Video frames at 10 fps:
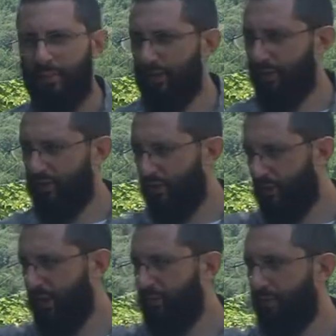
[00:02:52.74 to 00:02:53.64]
Because those
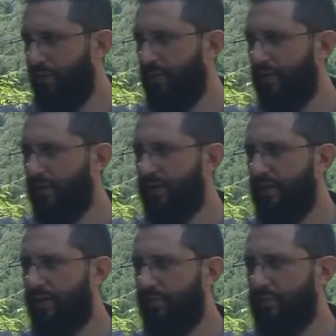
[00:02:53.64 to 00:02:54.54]
people that are hearing the
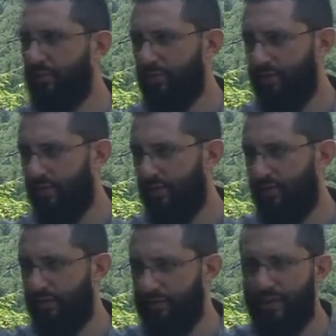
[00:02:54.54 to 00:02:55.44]
gospel or that
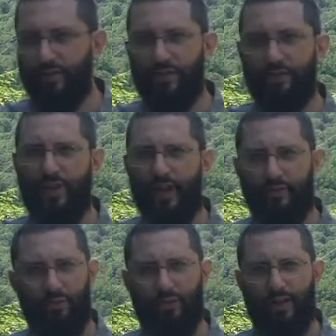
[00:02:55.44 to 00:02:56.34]
are receiving the
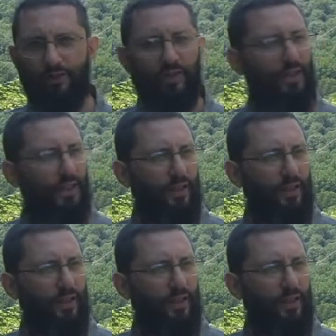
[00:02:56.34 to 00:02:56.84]
tract or whatever,